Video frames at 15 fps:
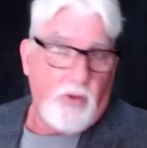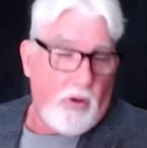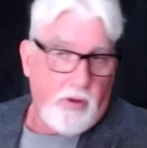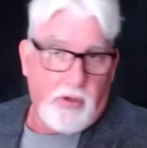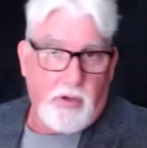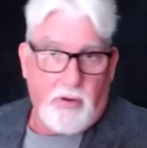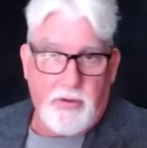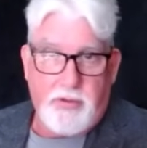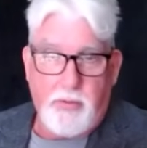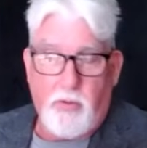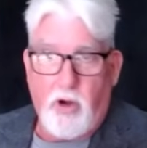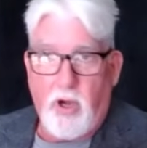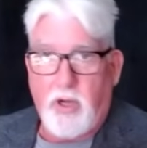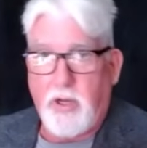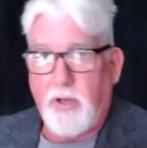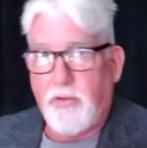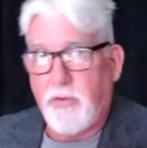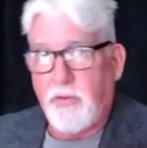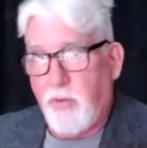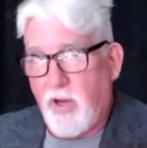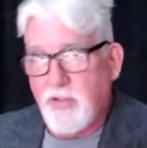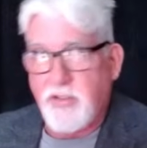all the currency
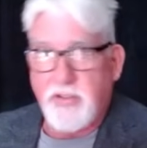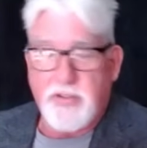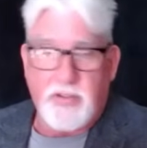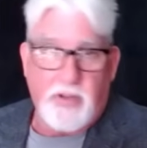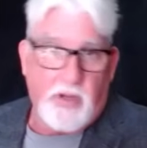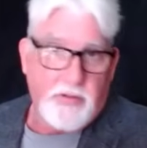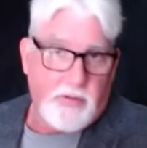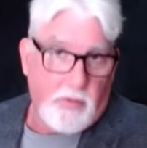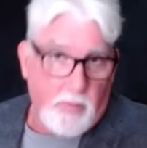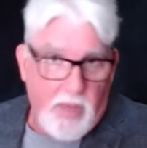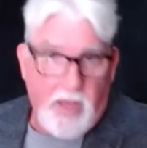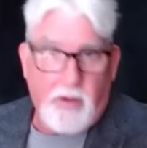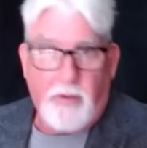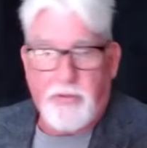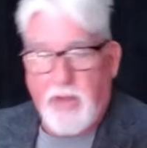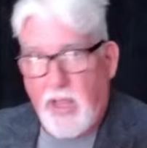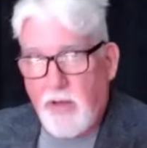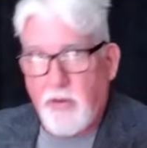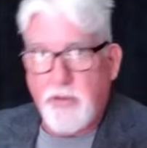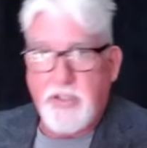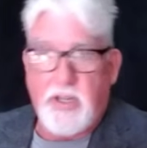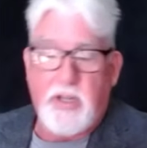markets, precious industrial metals,
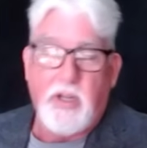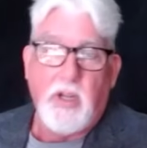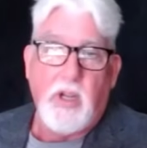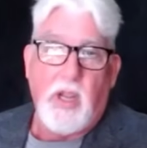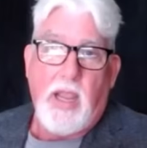energy.